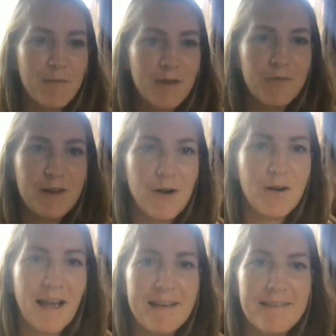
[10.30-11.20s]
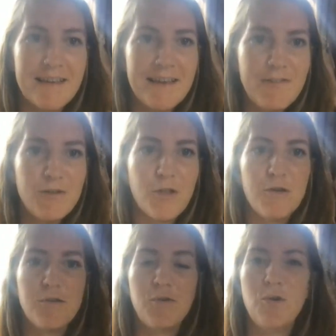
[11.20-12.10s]
Sophie Nicole Casey, for those
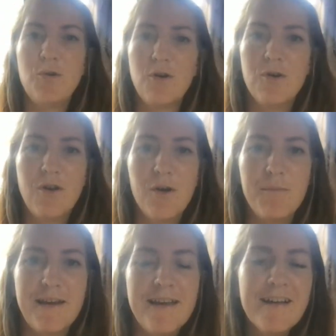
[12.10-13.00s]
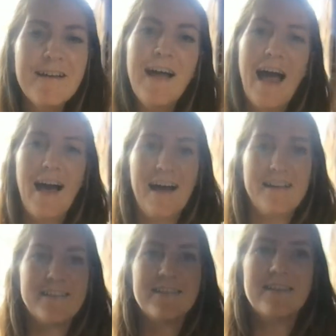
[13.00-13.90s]
of you who don't know me. And
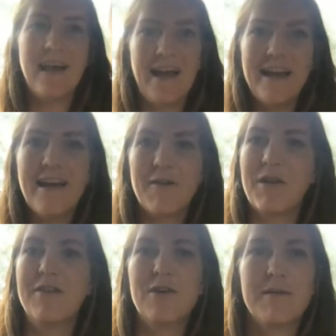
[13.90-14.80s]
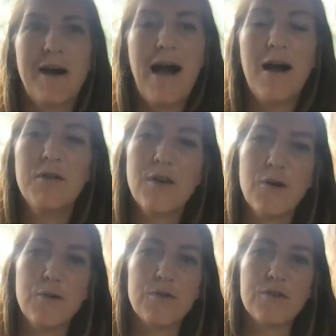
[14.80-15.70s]
today I'm going to talk about how to
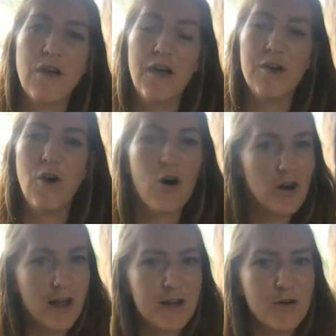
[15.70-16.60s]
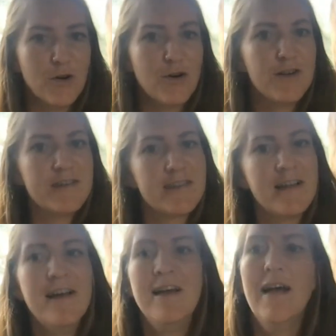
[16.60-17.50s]
host an online course,
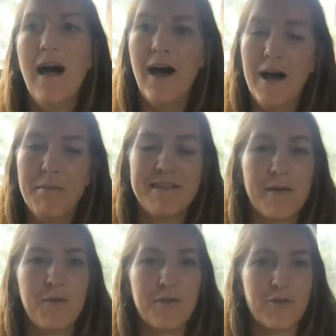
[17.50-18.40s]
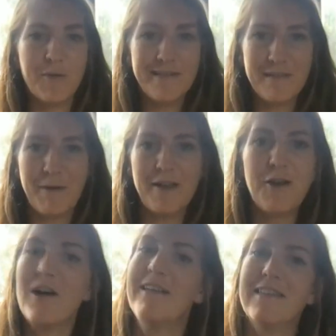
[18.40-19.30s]
as that was requested by you
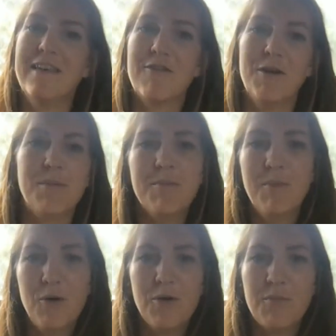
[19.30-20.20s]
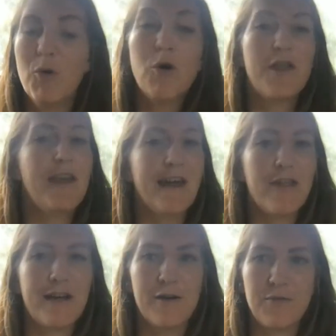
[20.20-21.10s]
guys in the group, more than
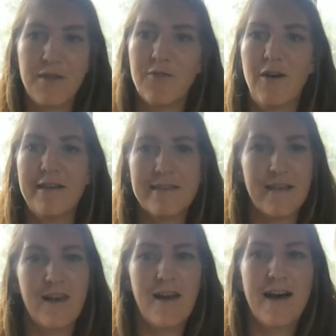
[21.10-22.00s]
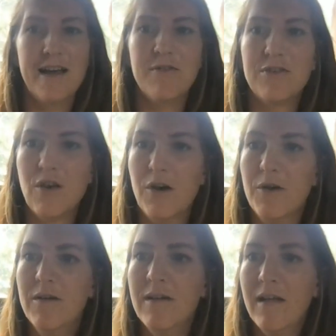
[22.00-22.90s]
anything else for this first live. So
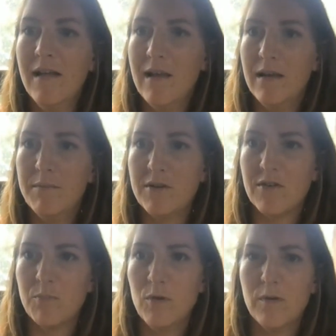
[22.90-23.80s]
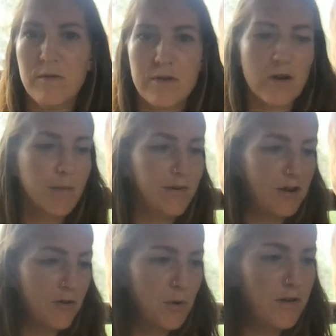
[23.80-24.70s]
let me just move over to comments. I
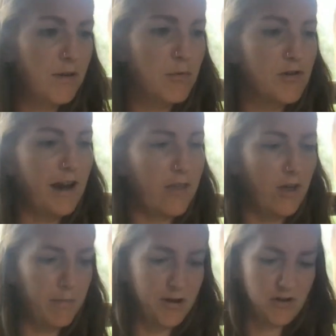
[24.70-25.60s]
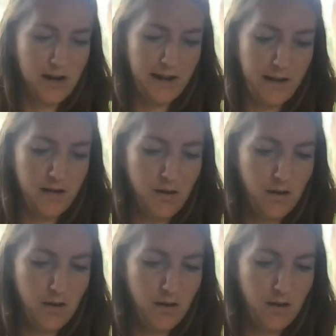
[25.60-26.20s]
just want to double check that I'm actually